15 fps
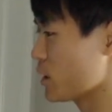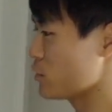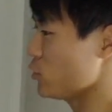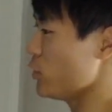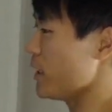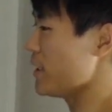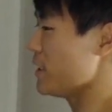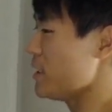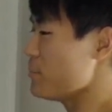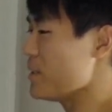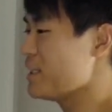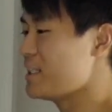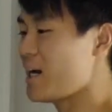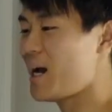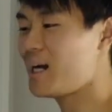So you got the
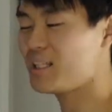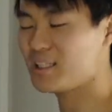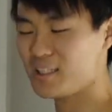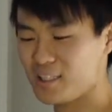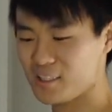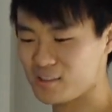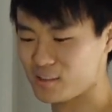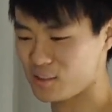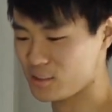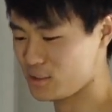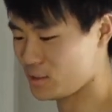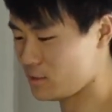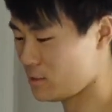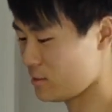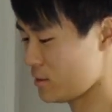mentalities,
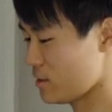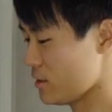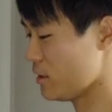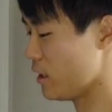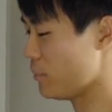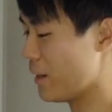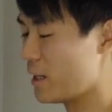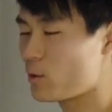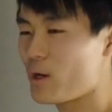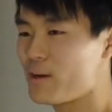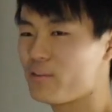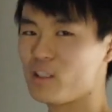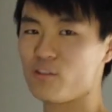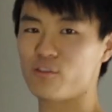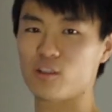dude. Um, I don't
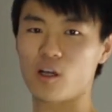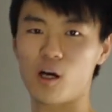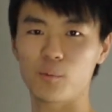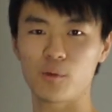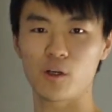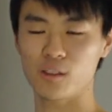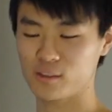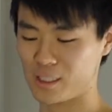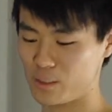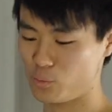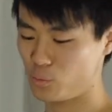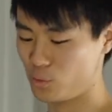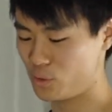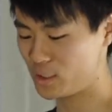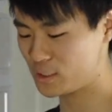have any phenomenons. I
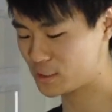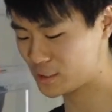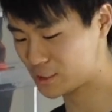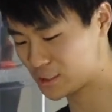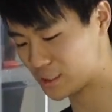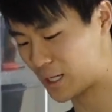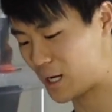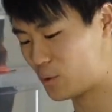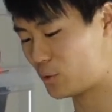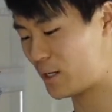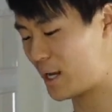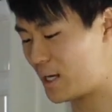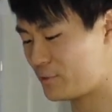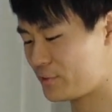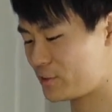wish I would
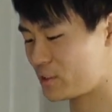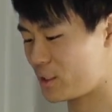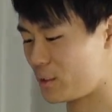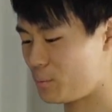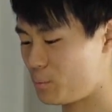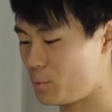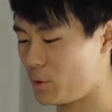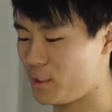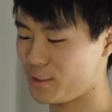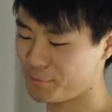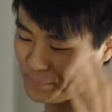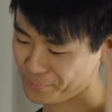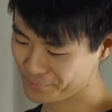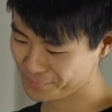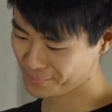have some,
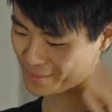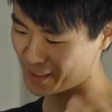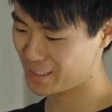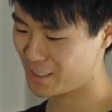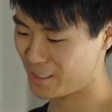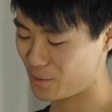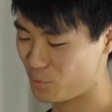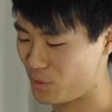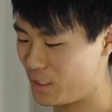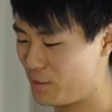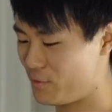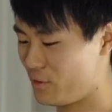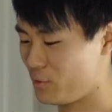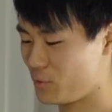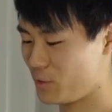but uh,
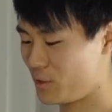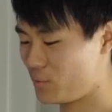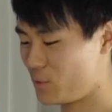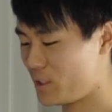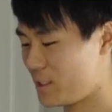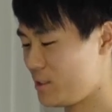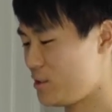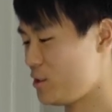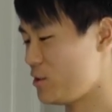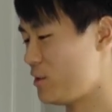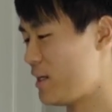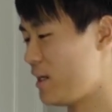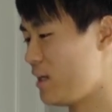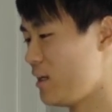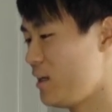whatever, what, what can you do,
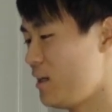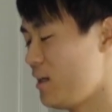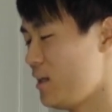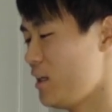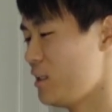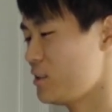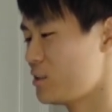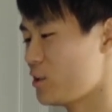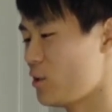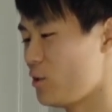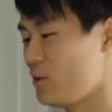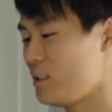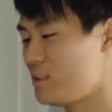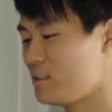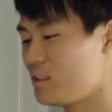right?
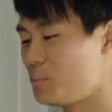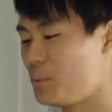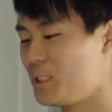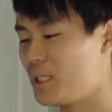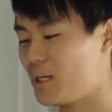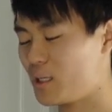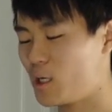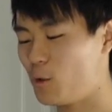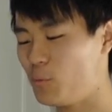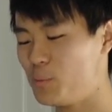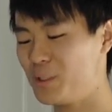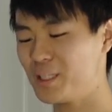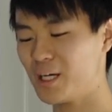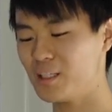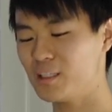So this is the Menta Kobe
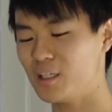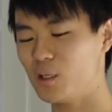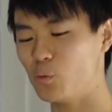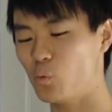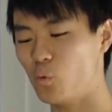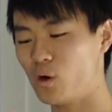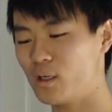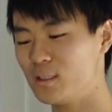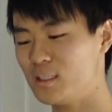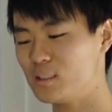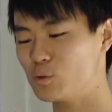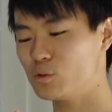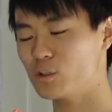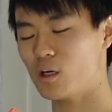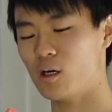Mentality one.
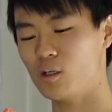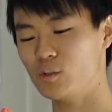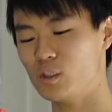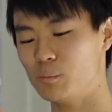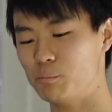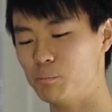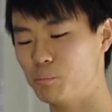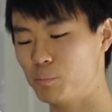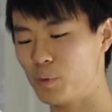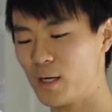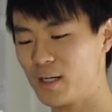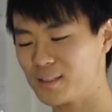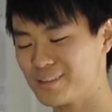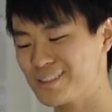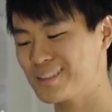This was a hundred
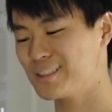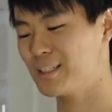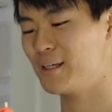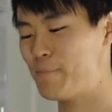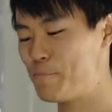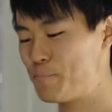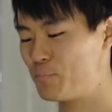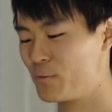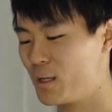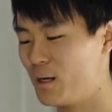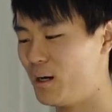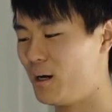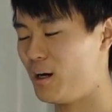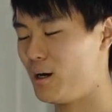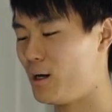bucks.
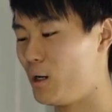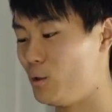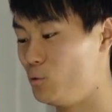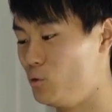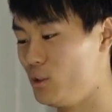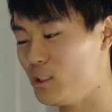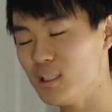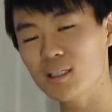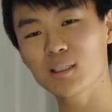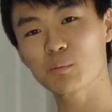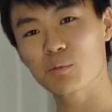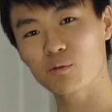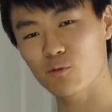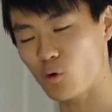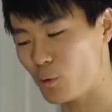Uh, really
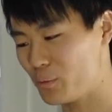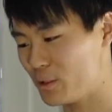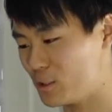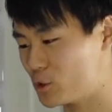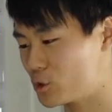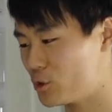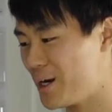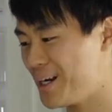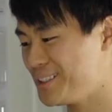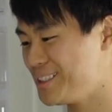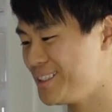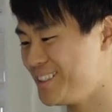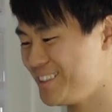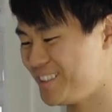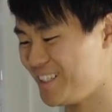good performer. The
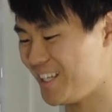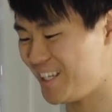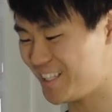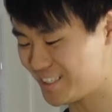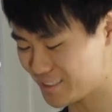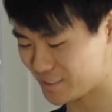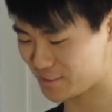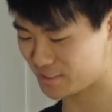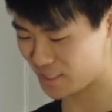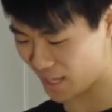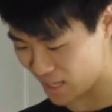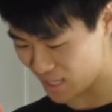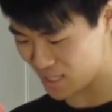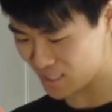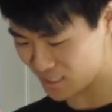traction is
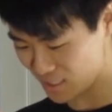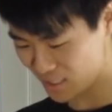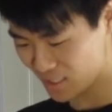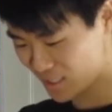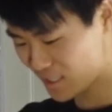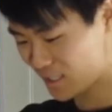insane.